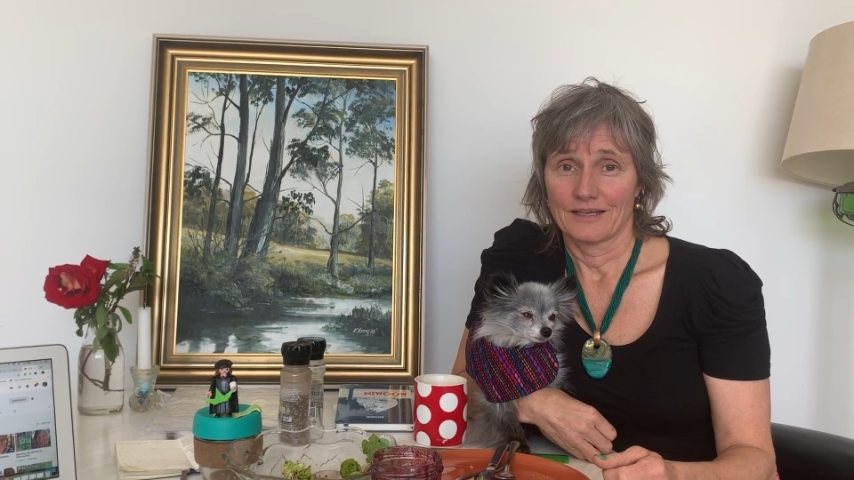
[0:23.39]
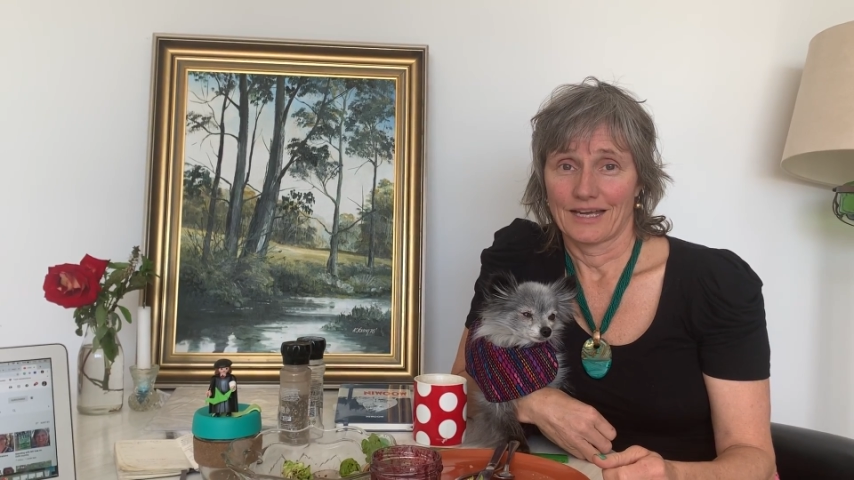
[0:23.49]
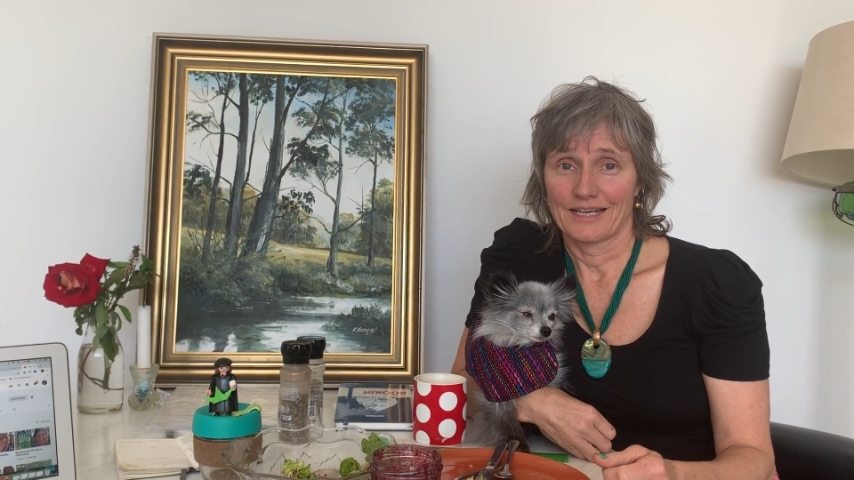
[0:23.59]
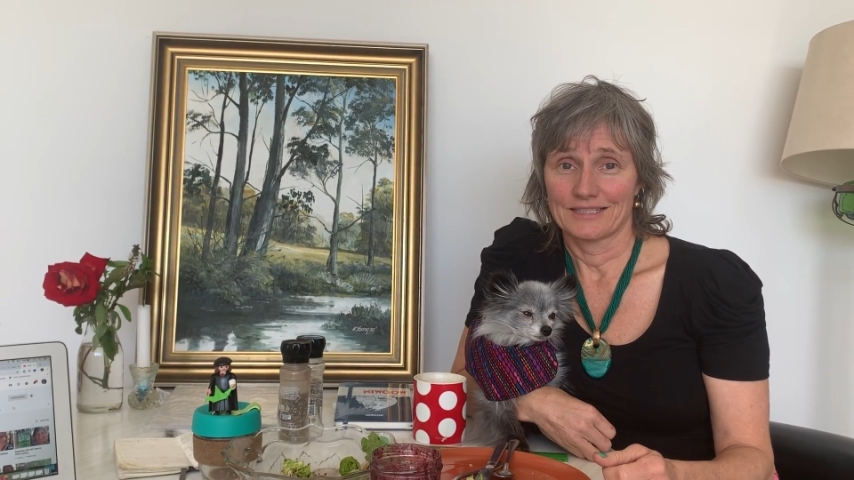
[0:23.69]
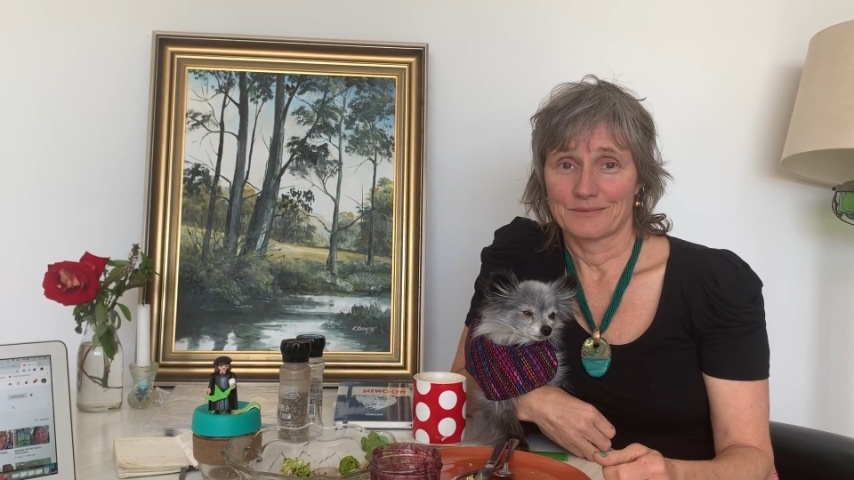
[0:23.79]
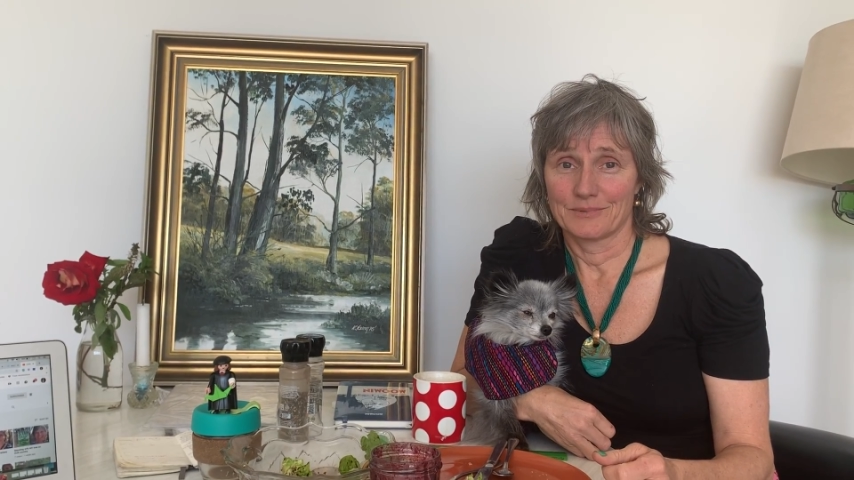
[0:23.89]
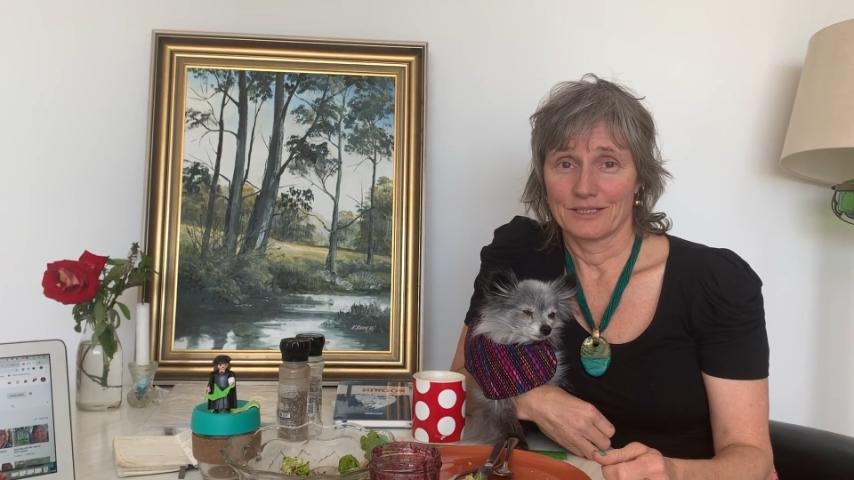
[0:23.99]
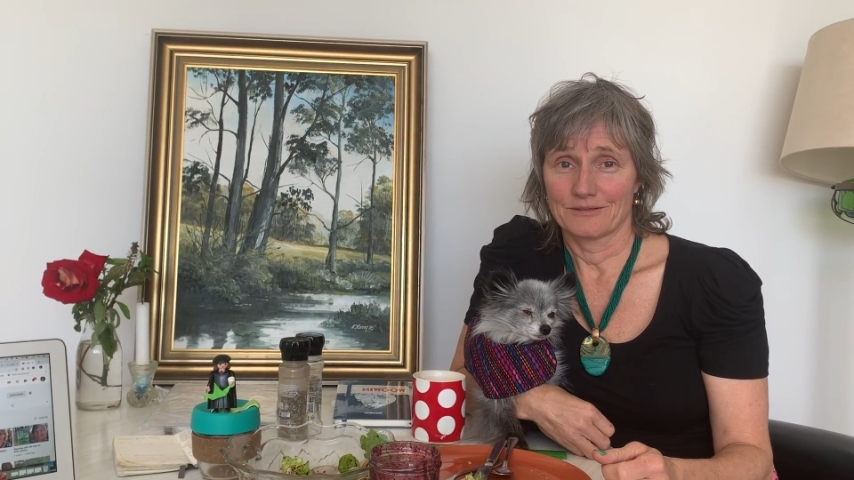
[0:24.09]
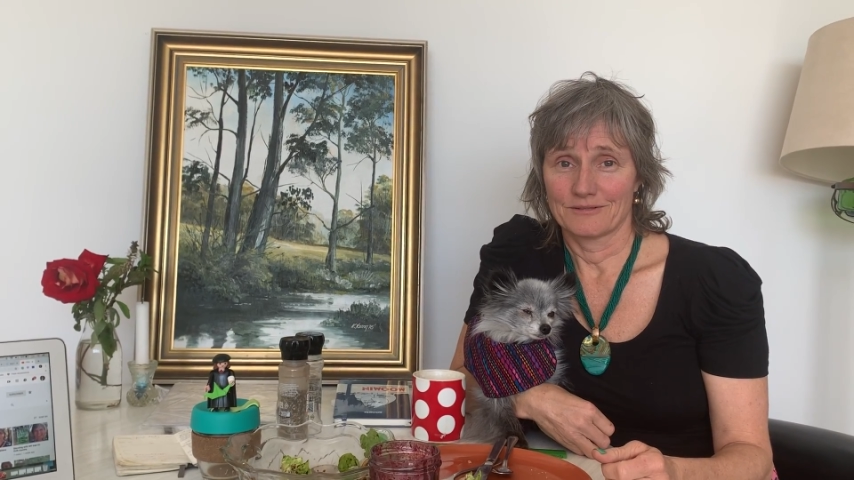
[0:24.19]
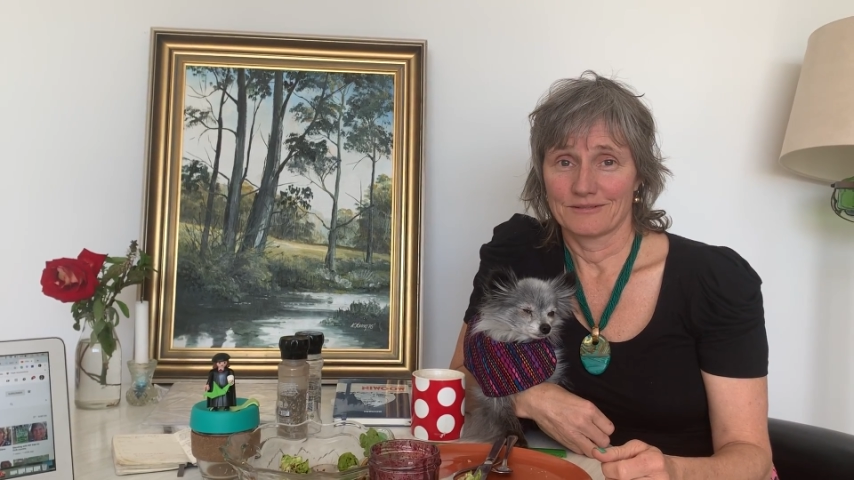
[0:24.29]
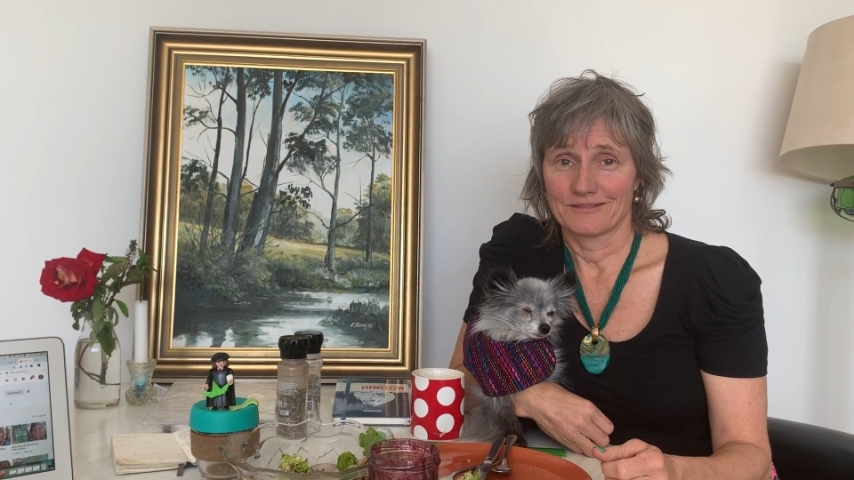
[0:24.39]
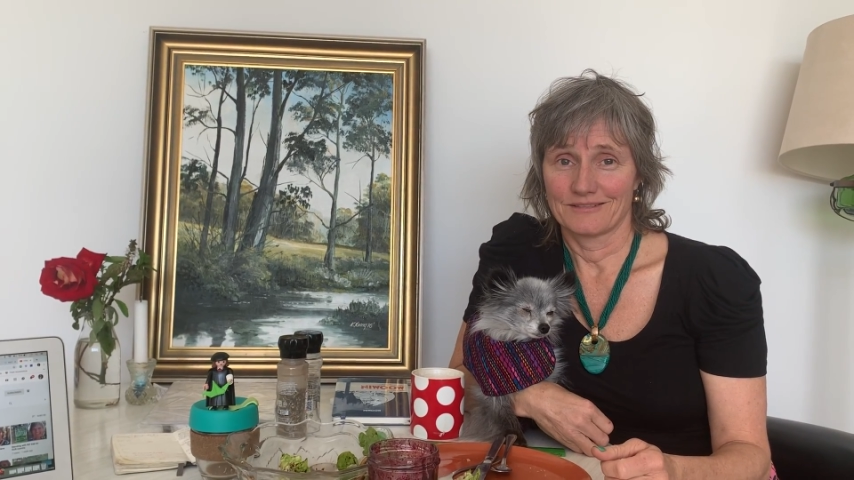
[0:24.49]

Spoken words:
has been,